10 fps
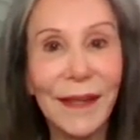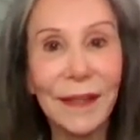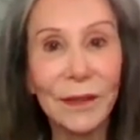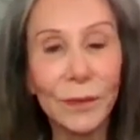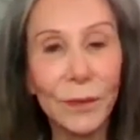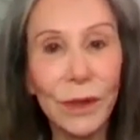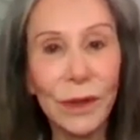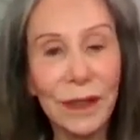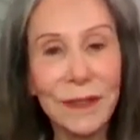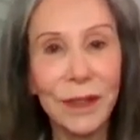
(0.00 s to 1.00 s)
And the
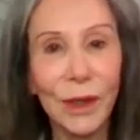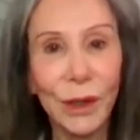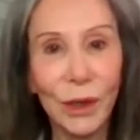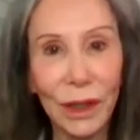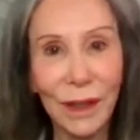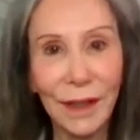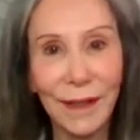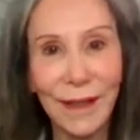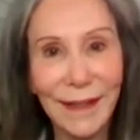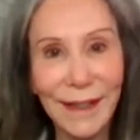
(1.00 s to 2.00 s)
fourth is cook.
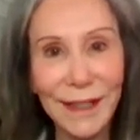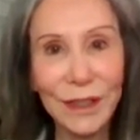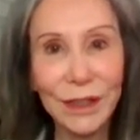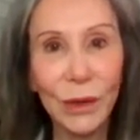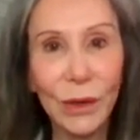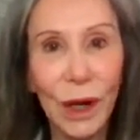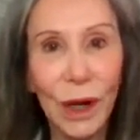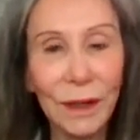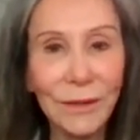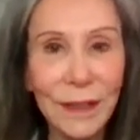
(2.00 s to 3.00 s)
So
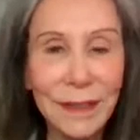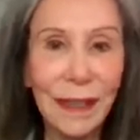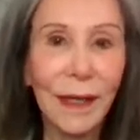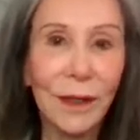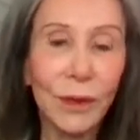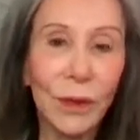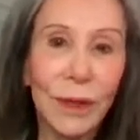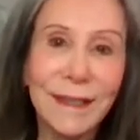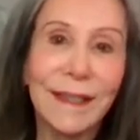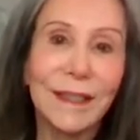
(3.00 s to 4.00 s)
all of these
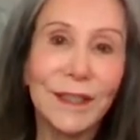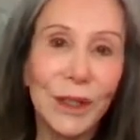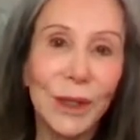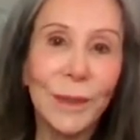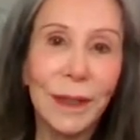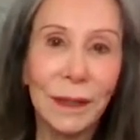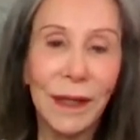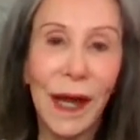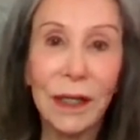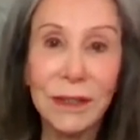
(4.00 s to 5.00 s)
categories can
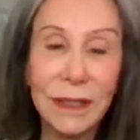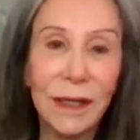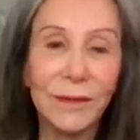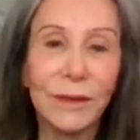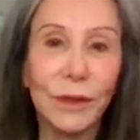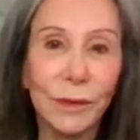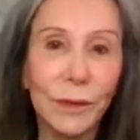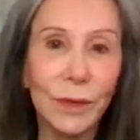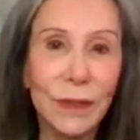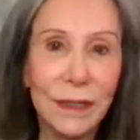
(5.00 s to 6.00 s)
determine how safe your
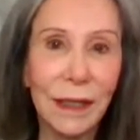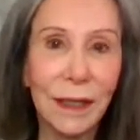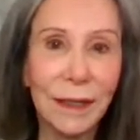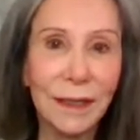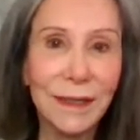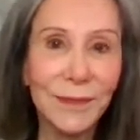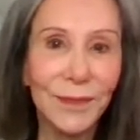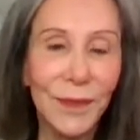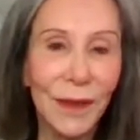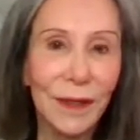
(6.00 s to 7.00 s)
food stays.
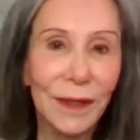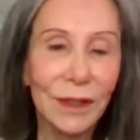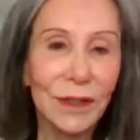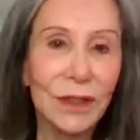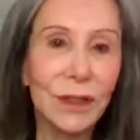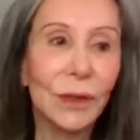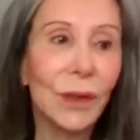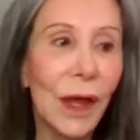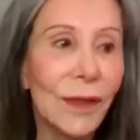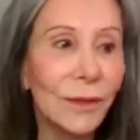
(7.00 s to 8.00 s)

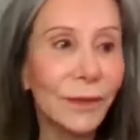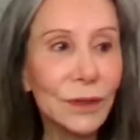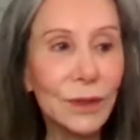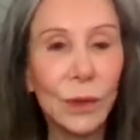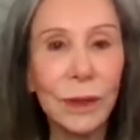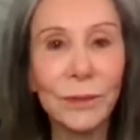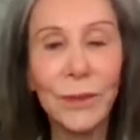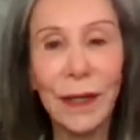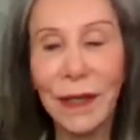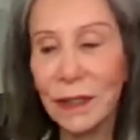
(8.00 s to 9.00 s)
So the first
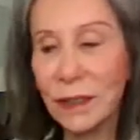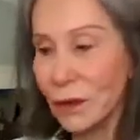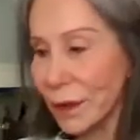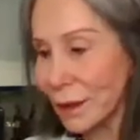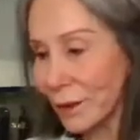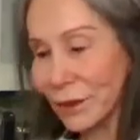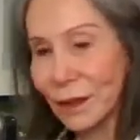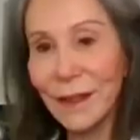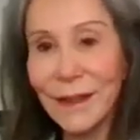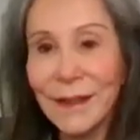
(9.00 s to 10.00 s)
one is clean
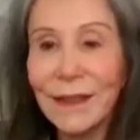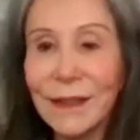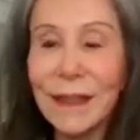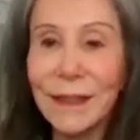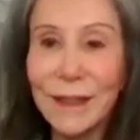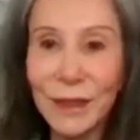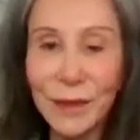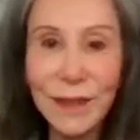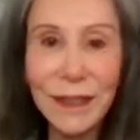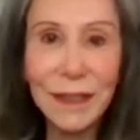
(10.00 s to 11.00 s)
everything. Clean the
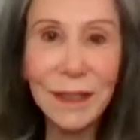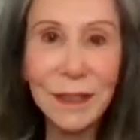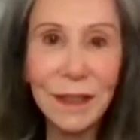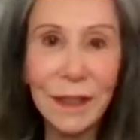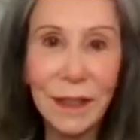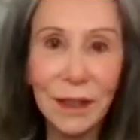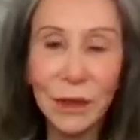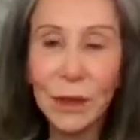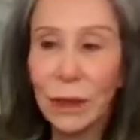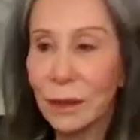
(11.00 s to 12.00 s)
surfaces.
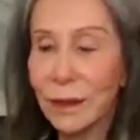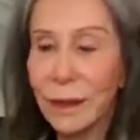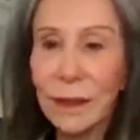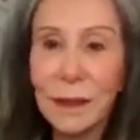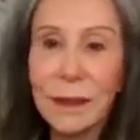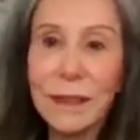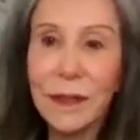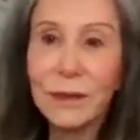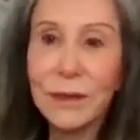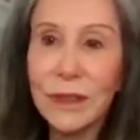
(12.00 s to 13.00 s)
You can clean in
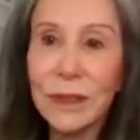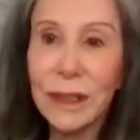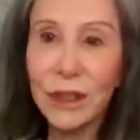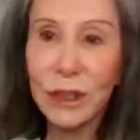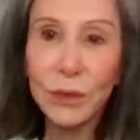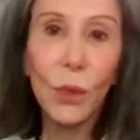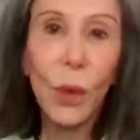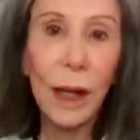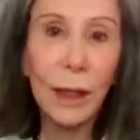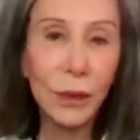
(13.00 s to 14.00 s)
several stages
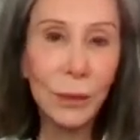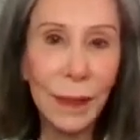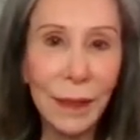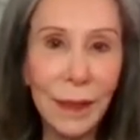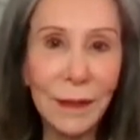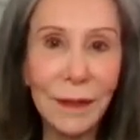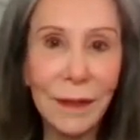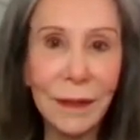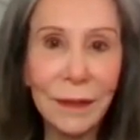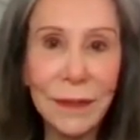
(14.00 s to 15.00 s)
while you're making
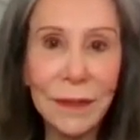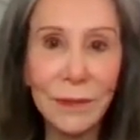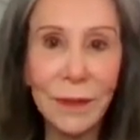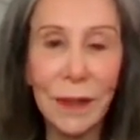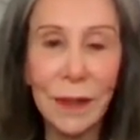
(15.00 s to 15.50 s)
things.